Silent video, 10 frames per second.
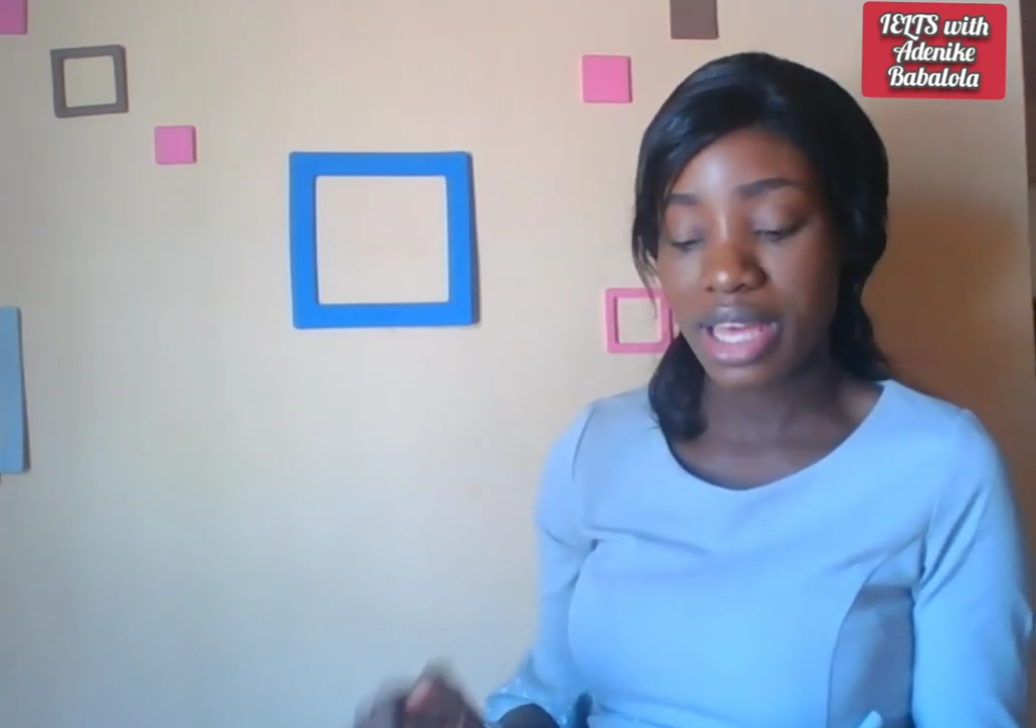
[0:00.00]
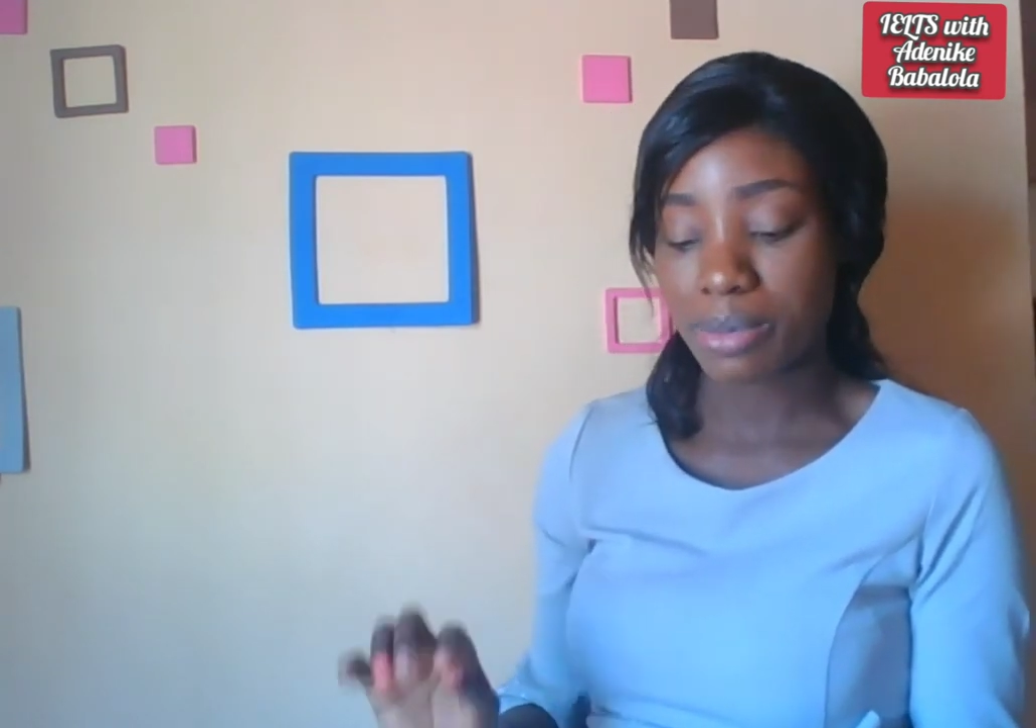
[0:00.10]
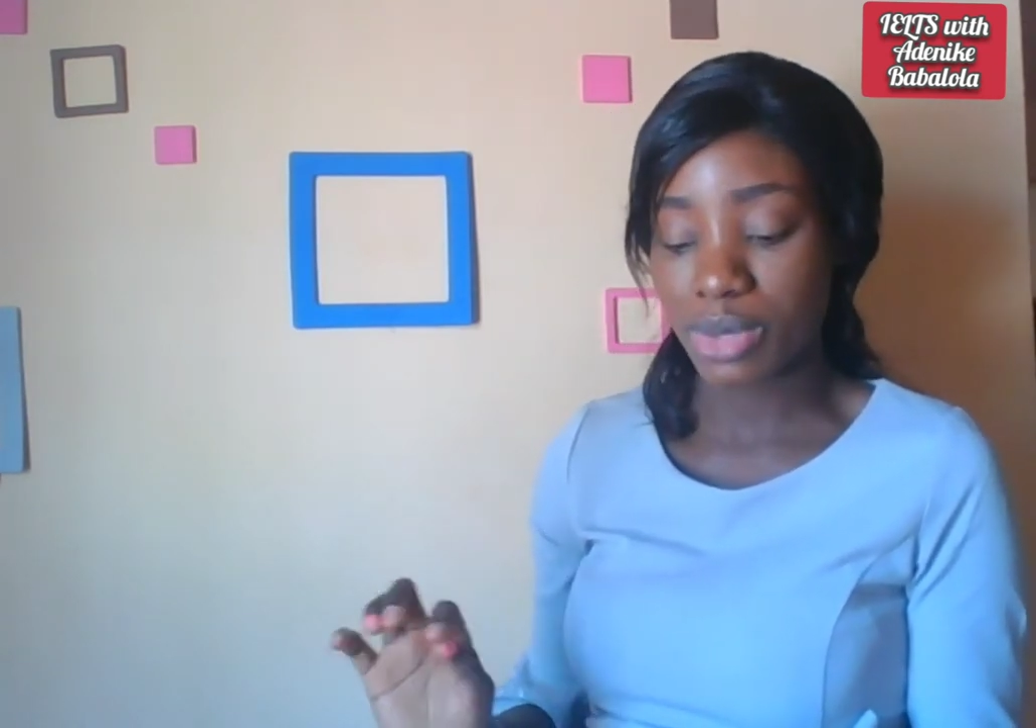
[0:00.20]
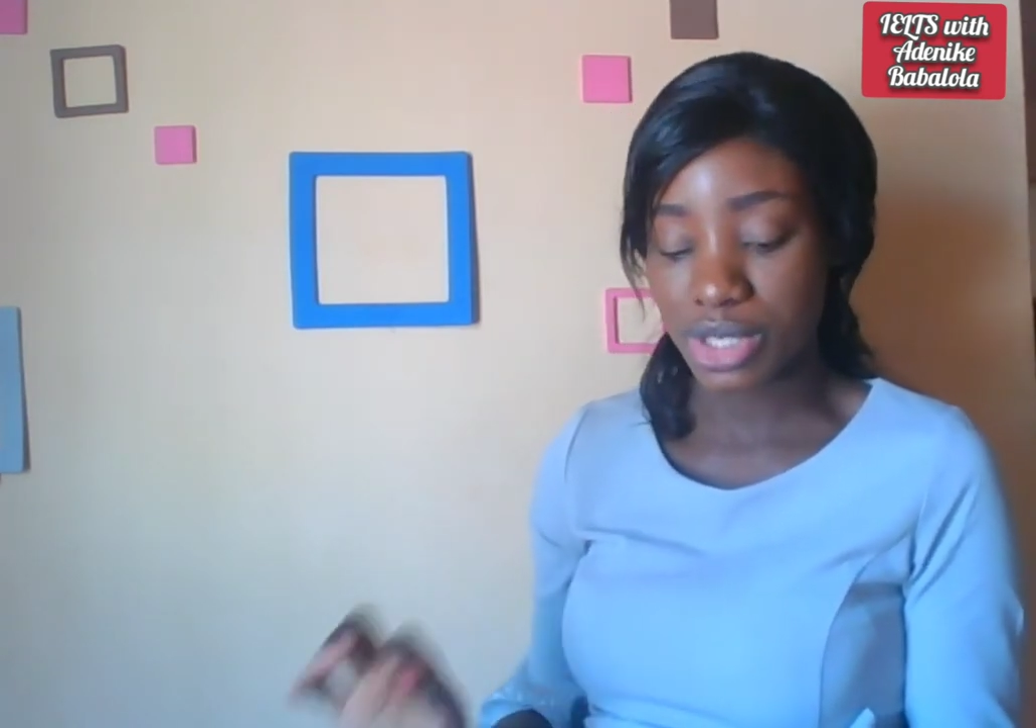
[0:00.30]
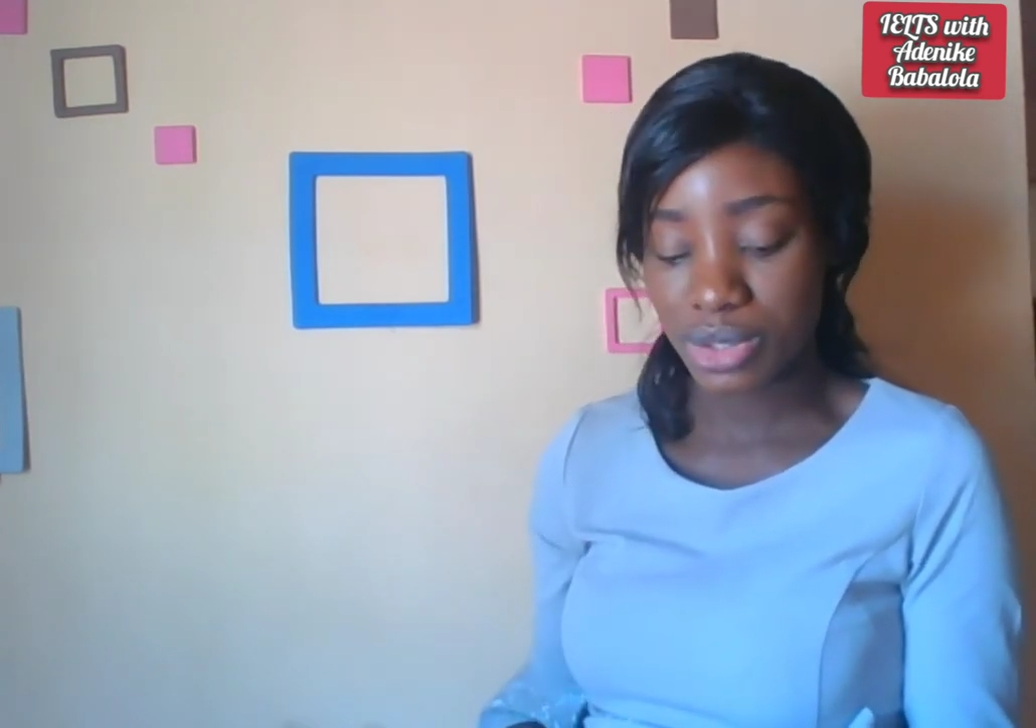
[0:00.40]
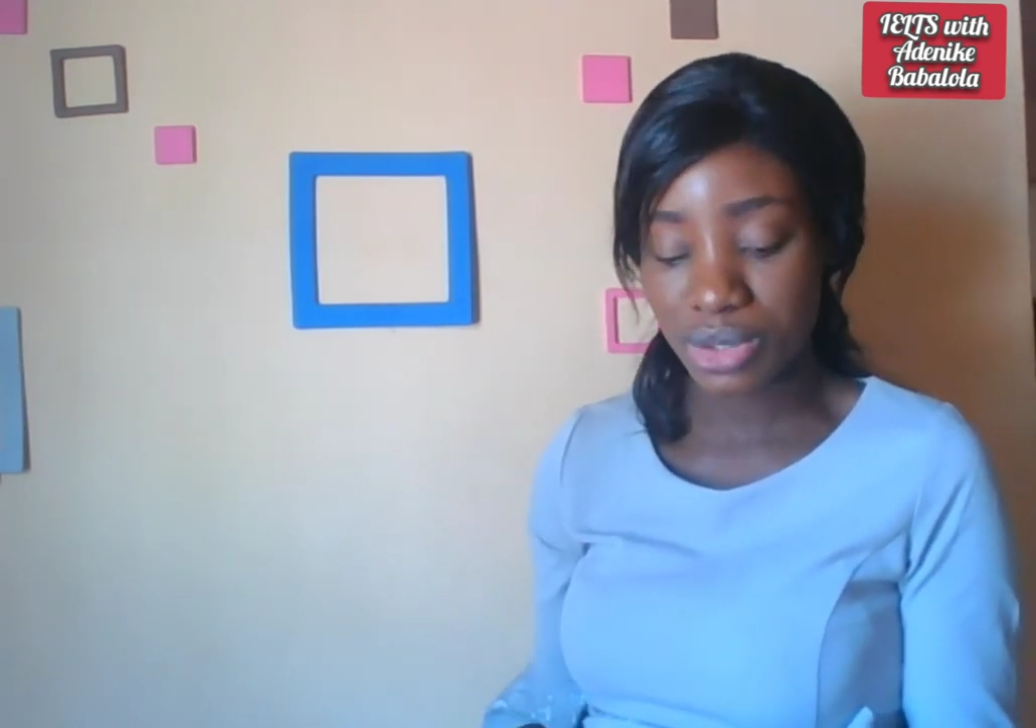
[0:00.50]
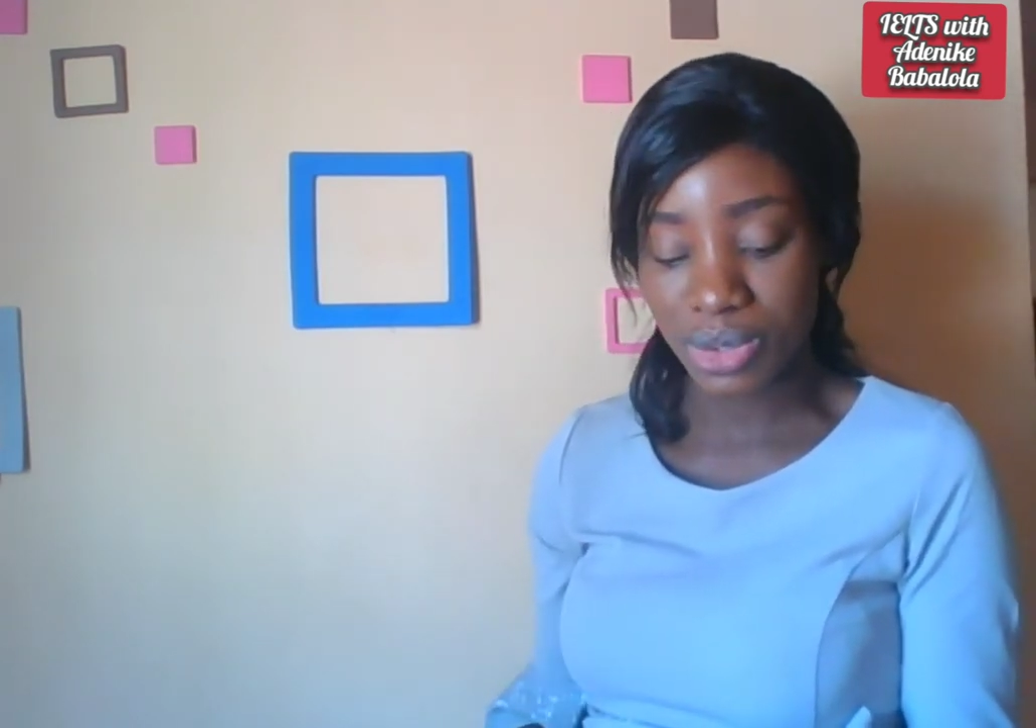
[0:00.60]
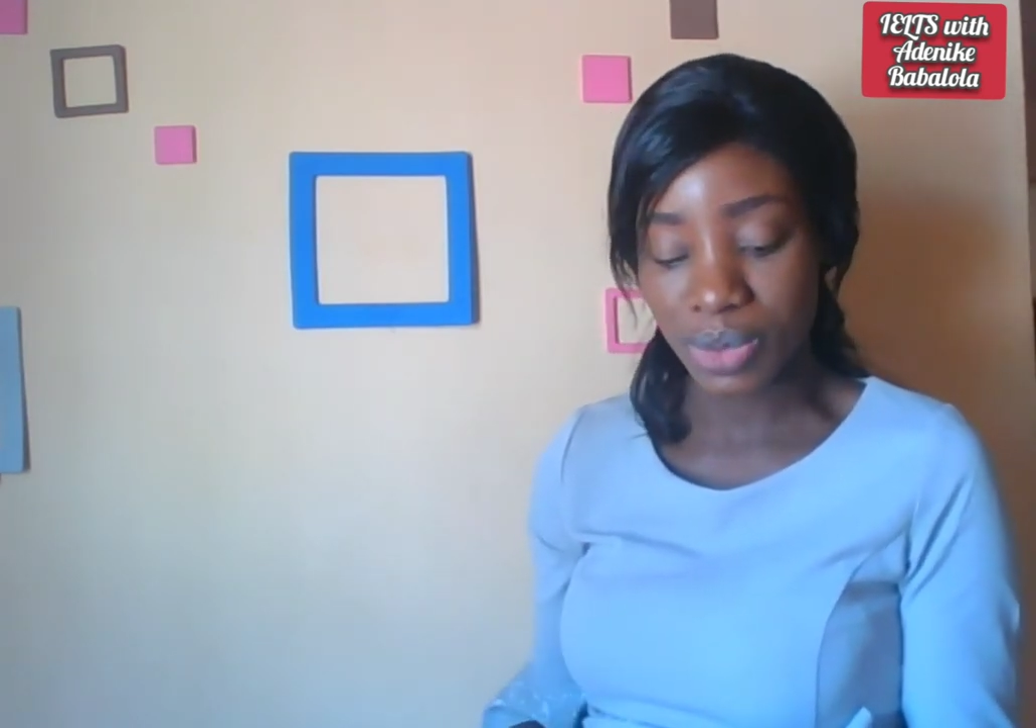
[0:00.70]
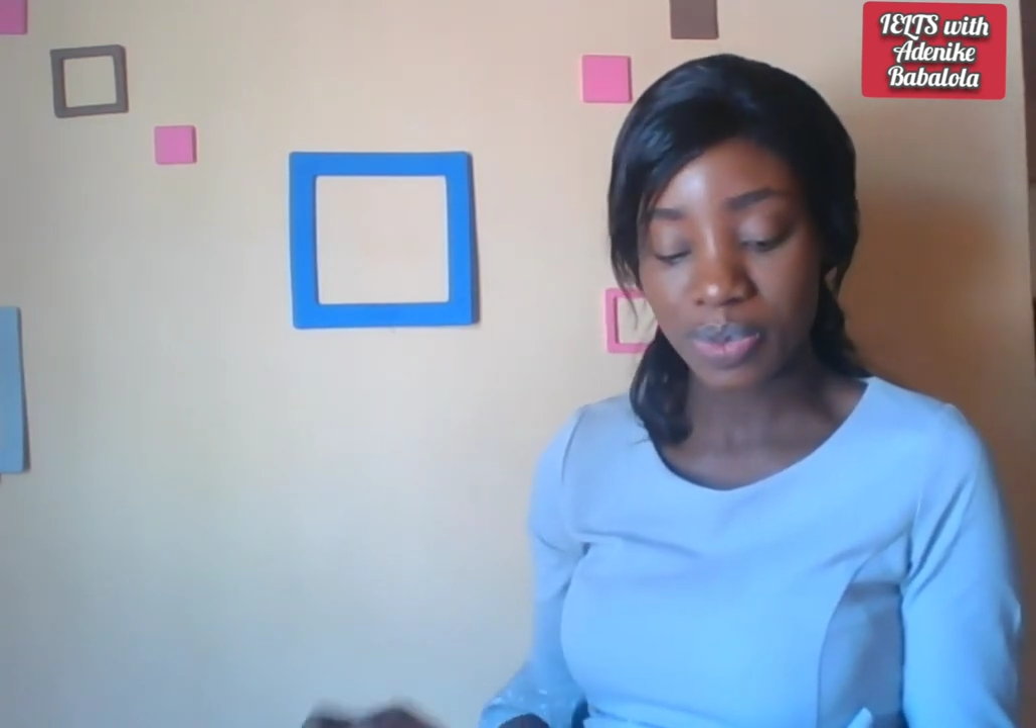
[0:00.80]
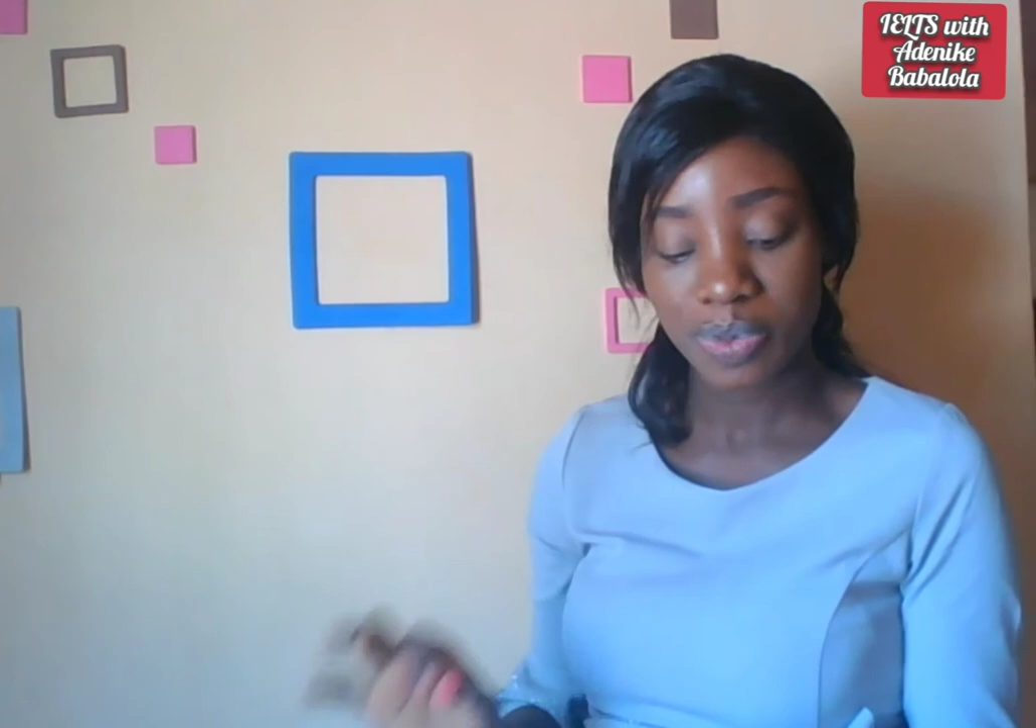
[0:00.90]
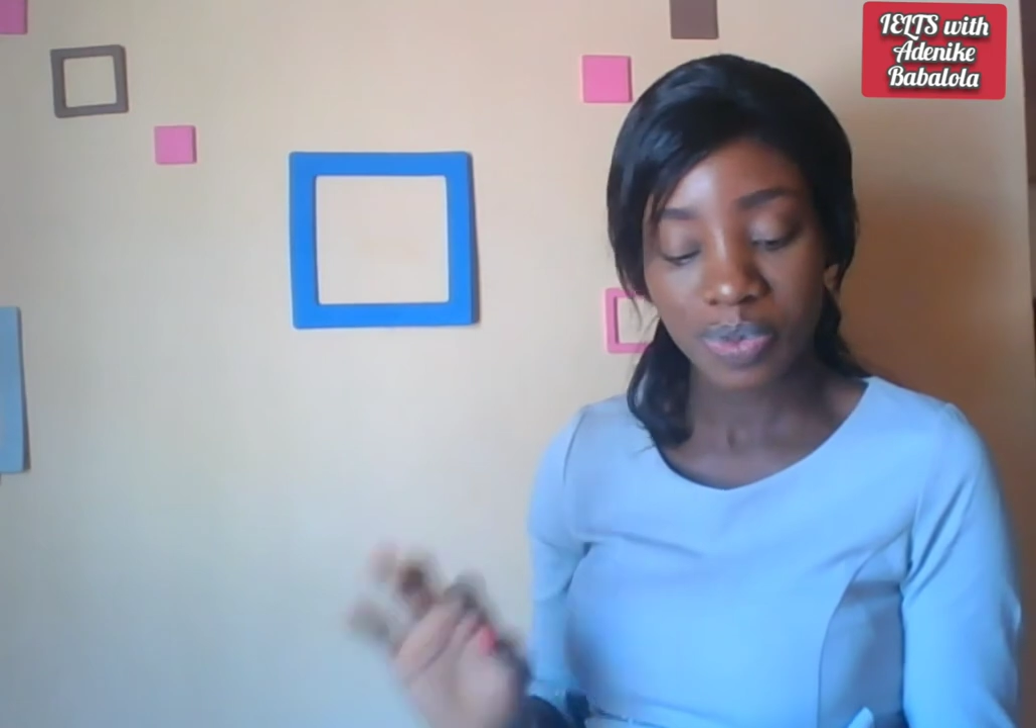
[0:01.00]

and body 2.